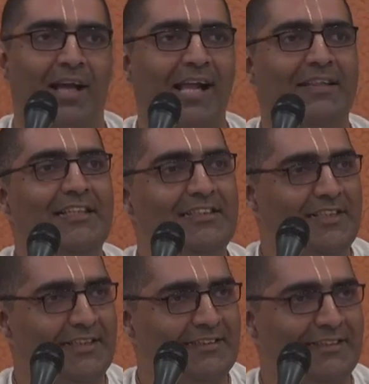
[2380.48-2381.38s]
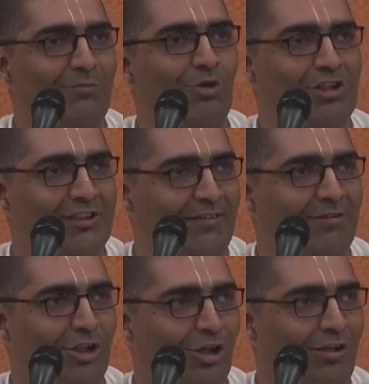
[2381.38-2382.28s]
And these three things that I'm going to share
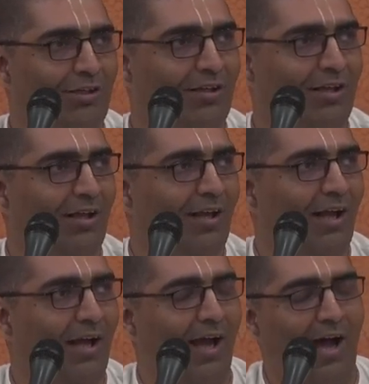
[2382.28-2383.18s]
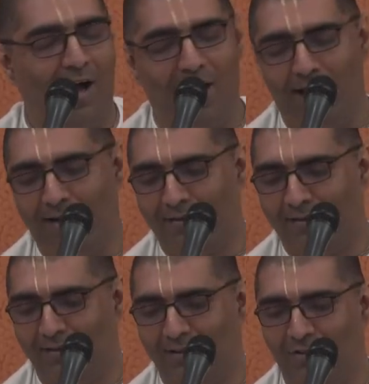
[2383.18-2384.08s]
with you all are
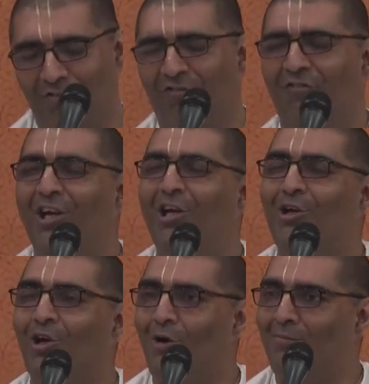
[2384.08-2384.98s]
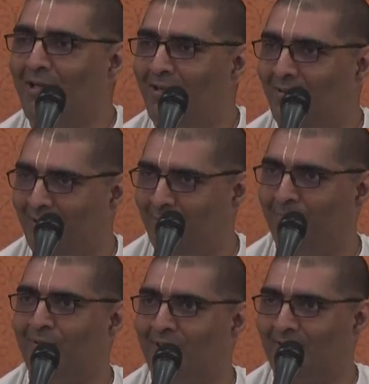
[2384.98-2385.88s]
phenomenal
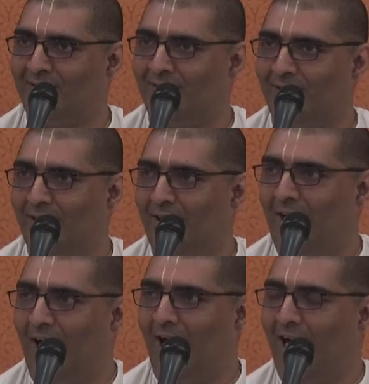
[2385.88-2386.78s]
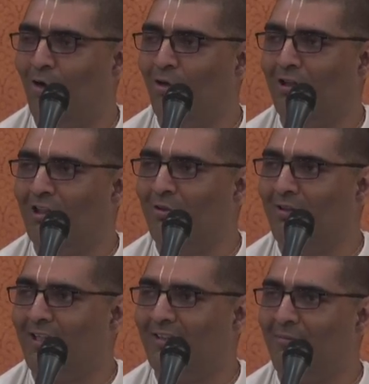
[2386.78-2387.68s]
tips. And I don't think you'll
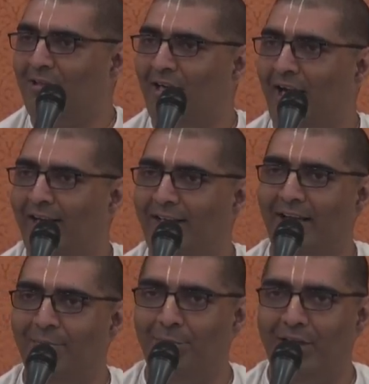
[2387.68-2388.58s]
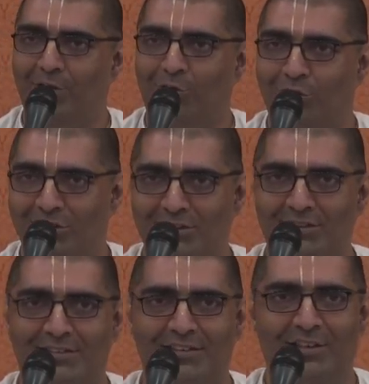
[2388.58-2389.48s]
get them in any MBA
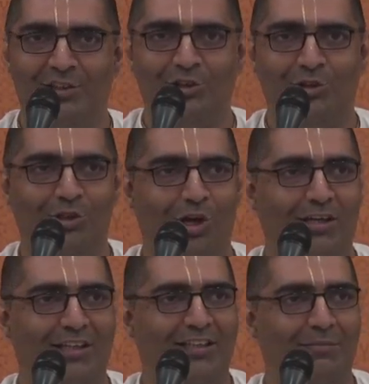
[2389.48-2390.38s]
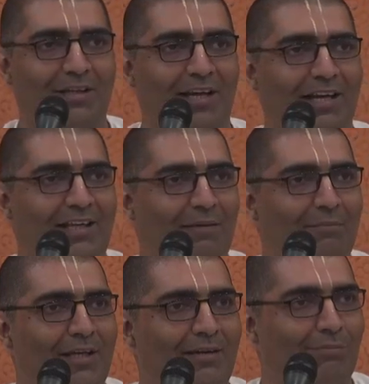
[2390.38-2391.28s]
courses. You'll not get them in any
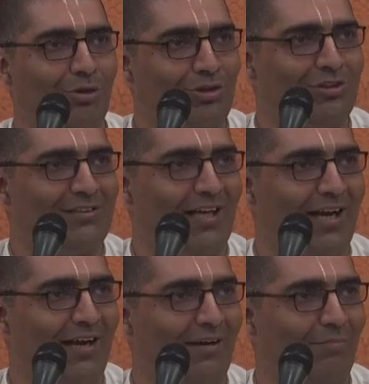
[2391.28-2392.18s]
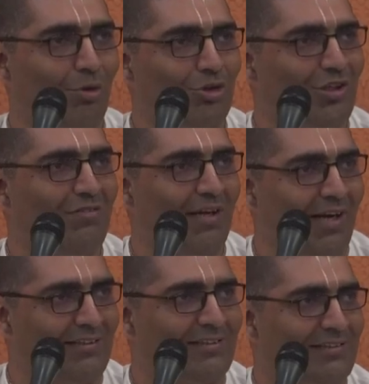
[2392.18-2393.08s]
MBA books and books on
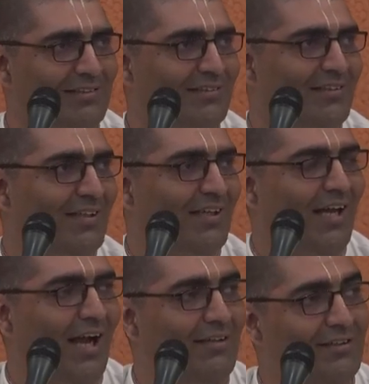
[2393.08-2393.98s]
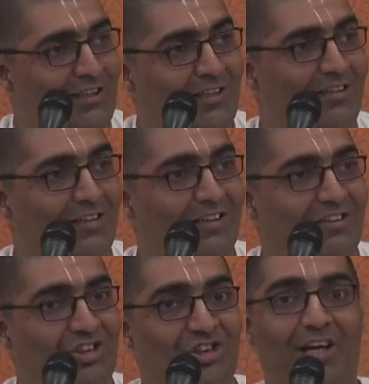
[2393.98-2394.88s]
finances. And these are
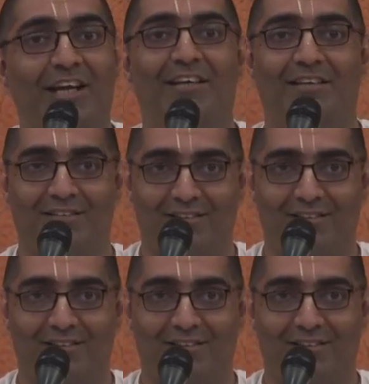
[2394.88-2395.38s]
straight